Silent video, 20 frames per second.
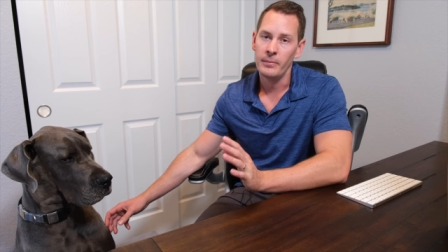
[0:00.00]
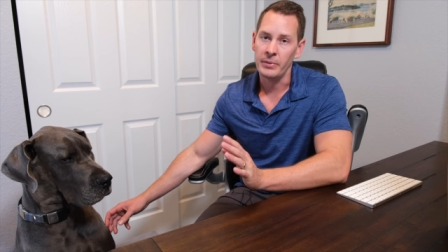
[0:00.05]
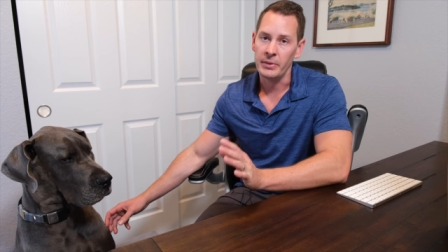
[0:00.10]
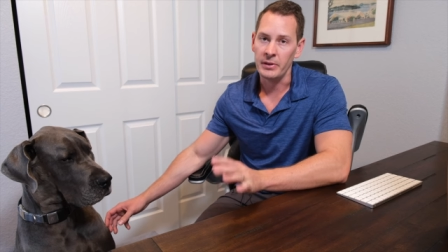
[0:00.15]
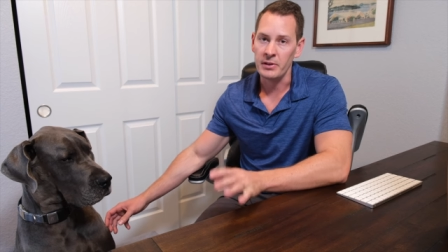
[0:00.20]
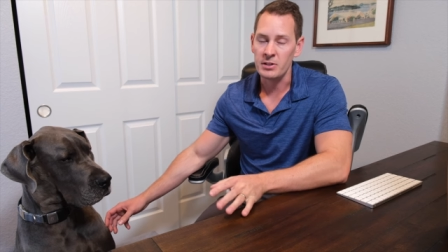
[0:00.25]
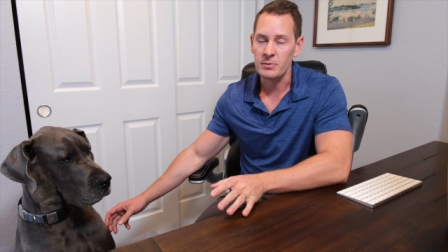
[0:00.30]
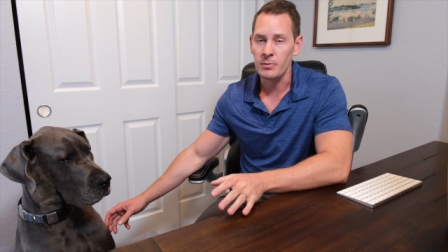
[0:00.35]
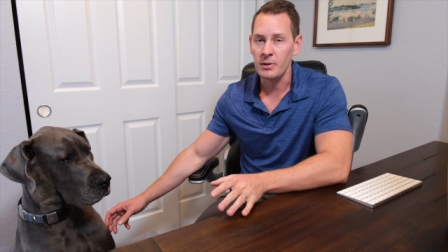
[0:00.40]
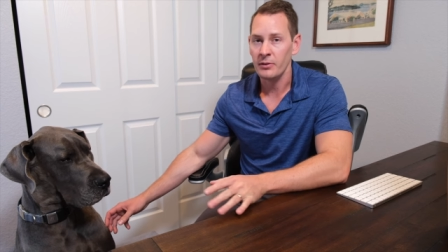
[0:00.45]

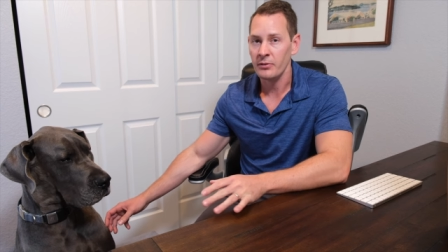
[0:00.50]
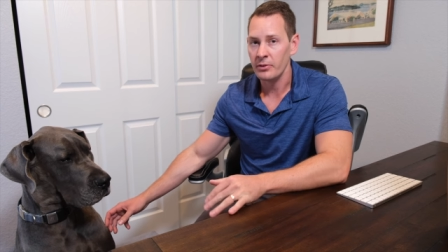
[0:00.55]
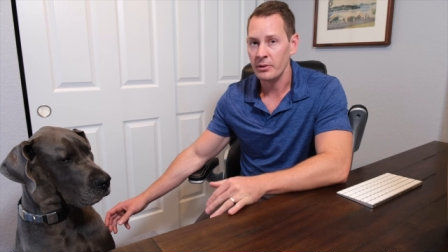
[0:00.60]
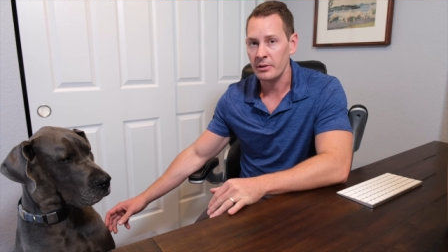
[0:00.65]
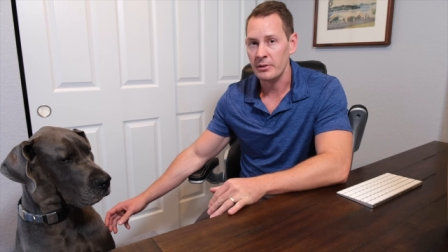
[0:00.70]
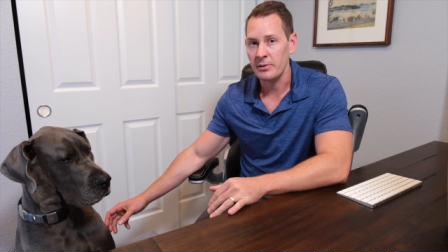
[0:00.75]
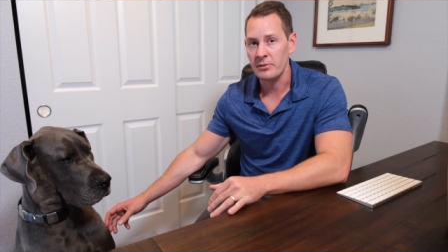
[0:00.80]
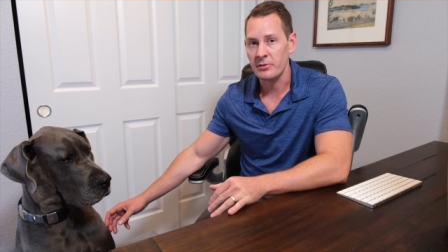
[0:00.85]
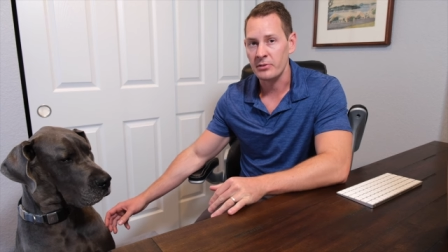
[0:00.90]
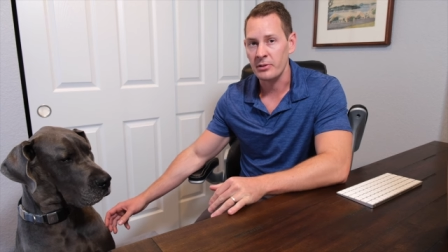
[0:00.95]
This means
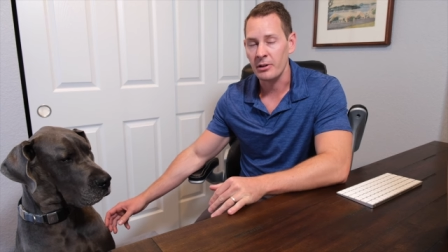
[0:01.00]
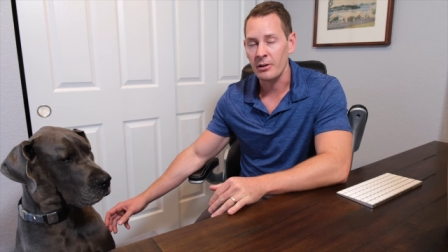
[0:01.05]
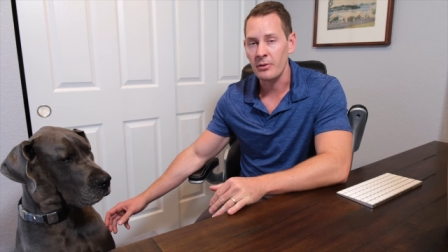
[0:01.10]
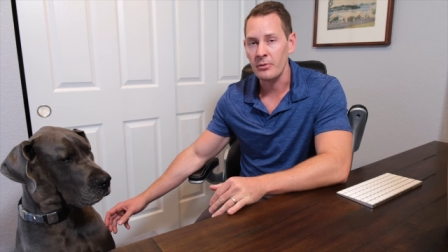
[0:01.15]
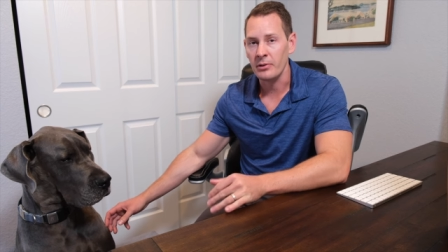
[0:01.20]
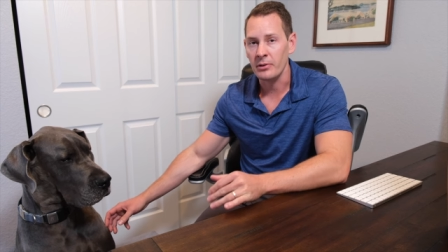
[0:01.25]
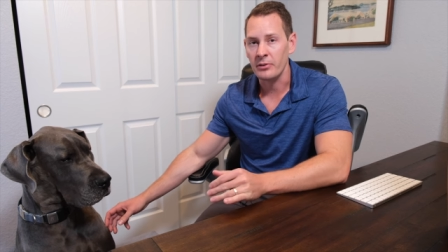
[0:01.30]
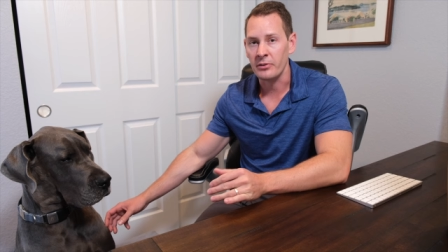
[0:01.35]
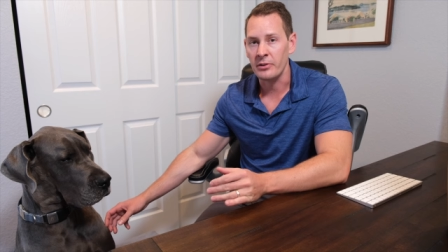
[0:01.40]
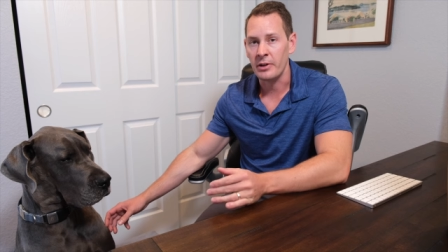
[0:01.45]
then the scenario
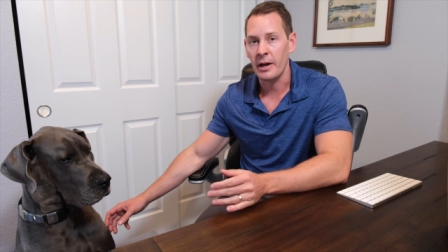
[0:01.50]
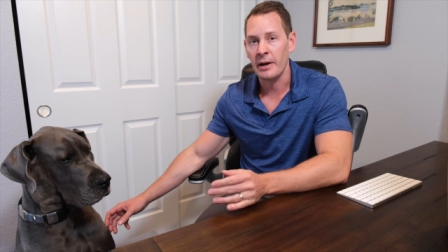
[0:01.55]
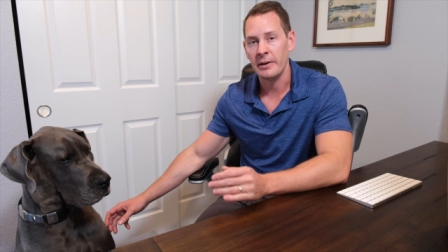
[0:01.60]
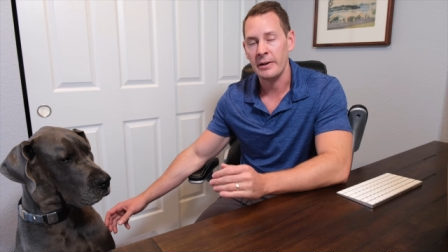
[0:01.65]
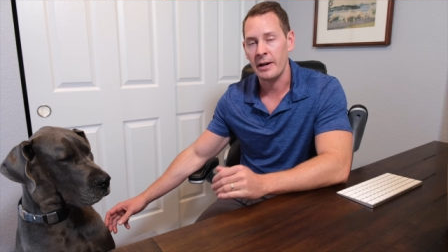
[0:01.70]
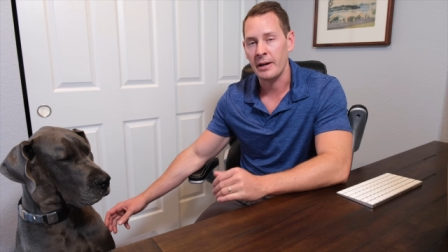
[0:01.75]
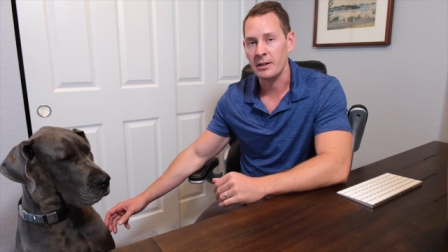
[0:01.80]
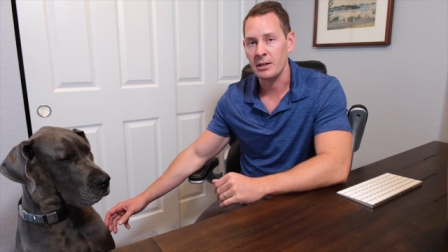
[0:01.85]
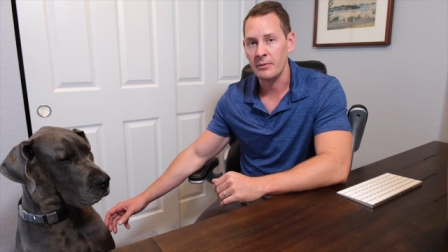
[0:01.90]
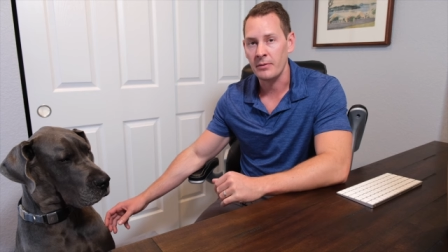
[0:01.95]
that's not
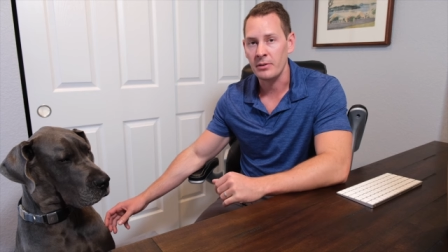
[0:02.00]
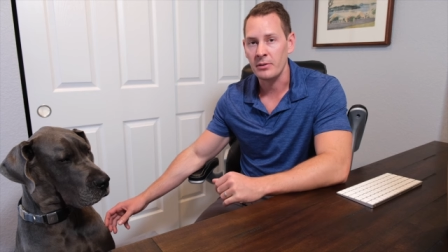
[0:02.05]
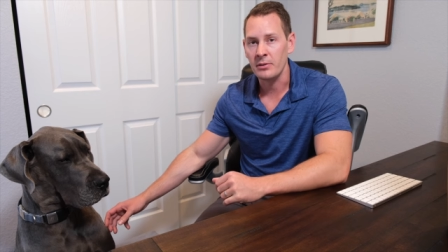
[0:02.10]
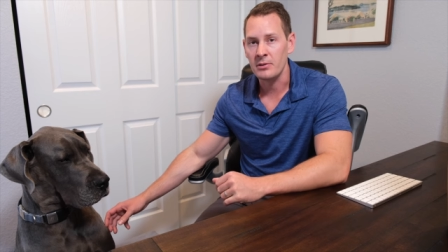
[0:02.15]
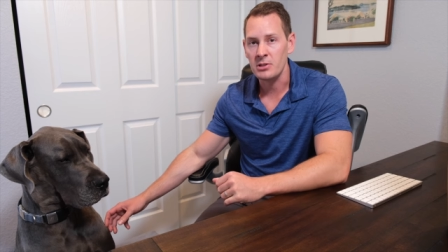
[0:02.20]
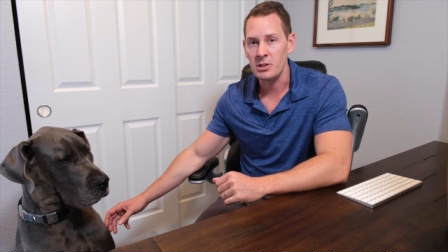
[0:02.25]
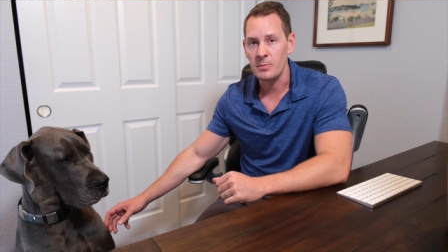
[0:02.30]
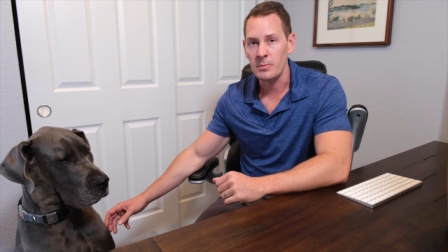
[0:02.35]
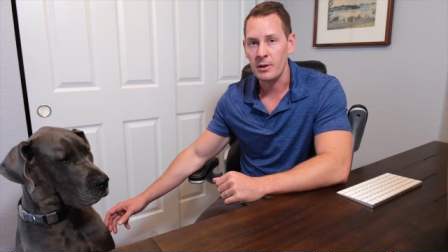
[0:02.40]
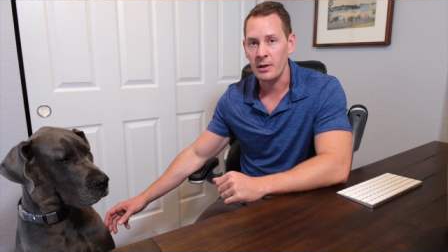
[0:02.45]
activating
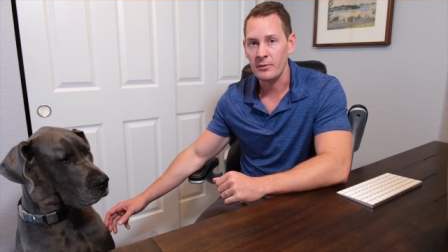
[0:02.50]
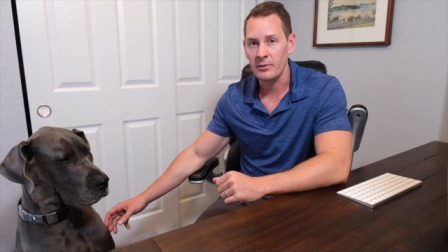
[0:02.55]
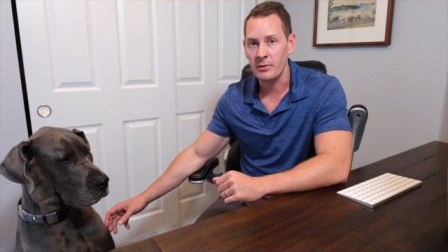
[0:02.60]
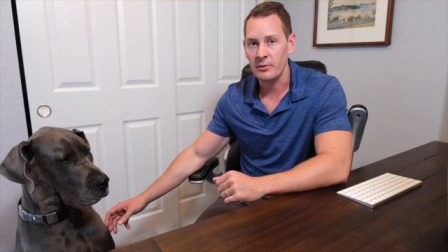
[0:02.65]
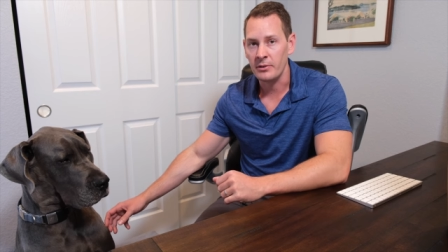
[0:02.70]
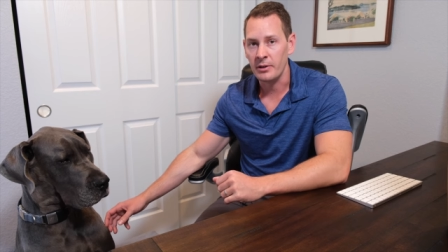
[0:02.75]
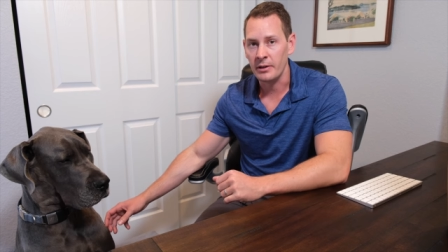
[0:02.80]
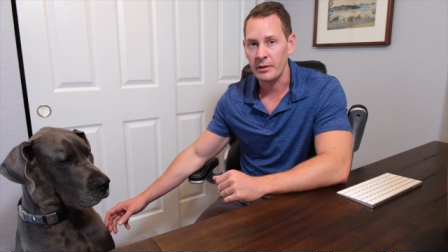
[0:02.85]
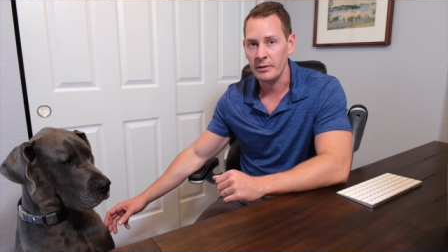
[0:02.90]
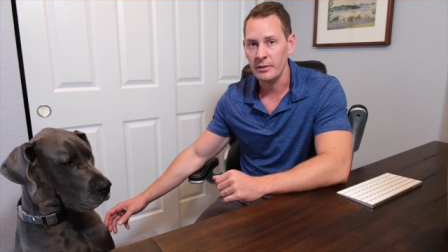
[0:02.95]
the GPS
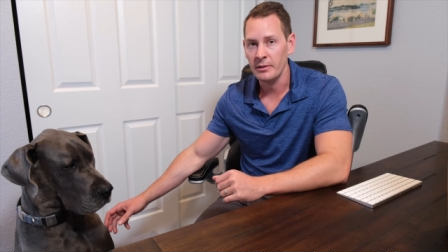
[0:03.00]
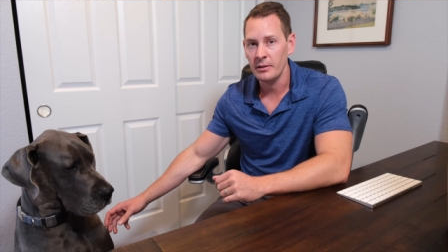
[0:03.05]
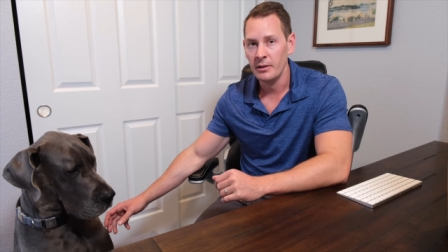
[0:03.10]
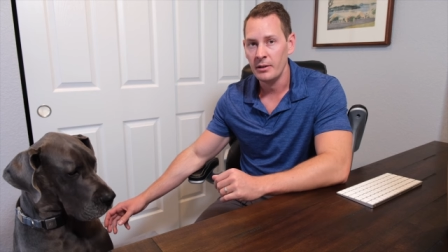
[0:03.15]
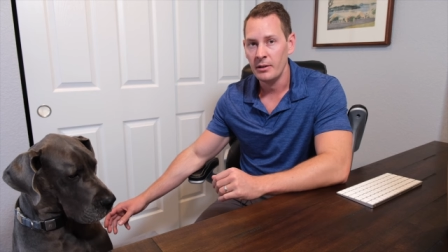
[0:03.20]
antenna,